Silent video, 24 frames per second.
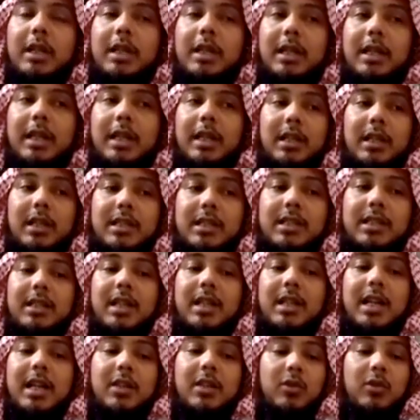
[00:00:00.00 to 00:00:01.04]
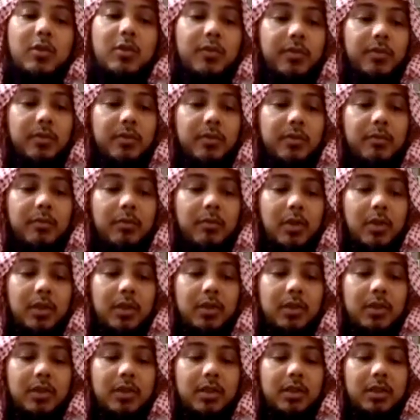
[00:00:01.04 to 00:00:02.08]
And as I said, I know brothers
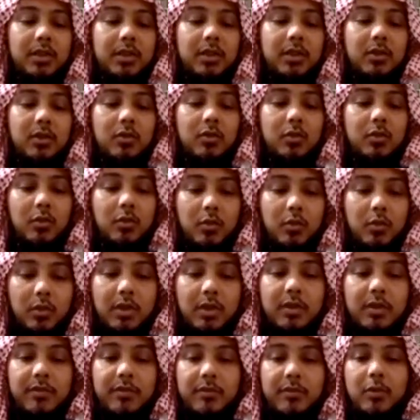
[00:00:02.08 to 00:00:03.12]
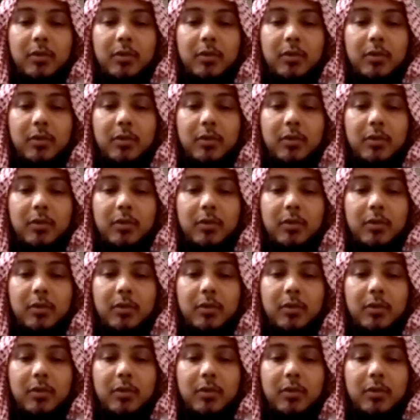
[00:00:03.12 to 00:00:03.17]
and sisters who were